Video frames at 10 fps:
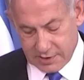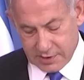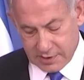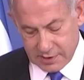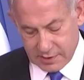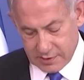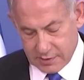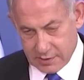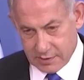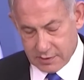Benjamin
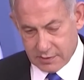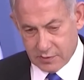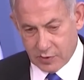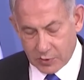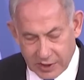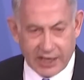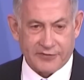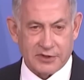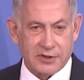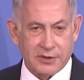Netanyahu is the
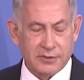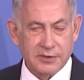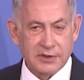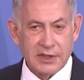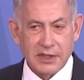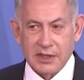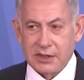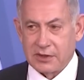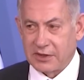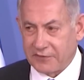freely
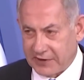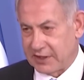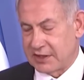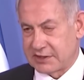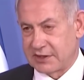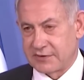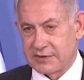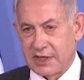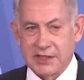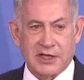elected leader
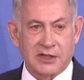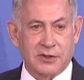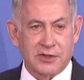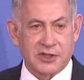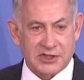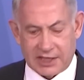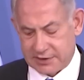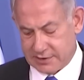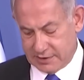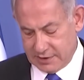of a
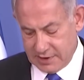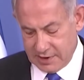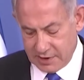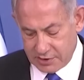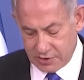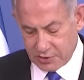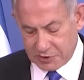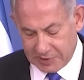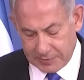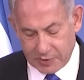democratic nation, the
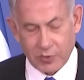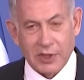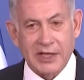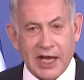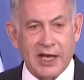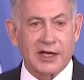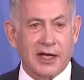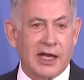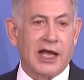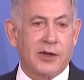nation of Israel. The
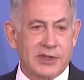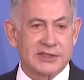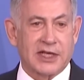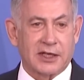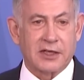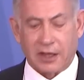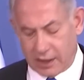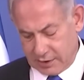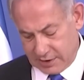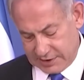people have
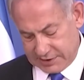spoken.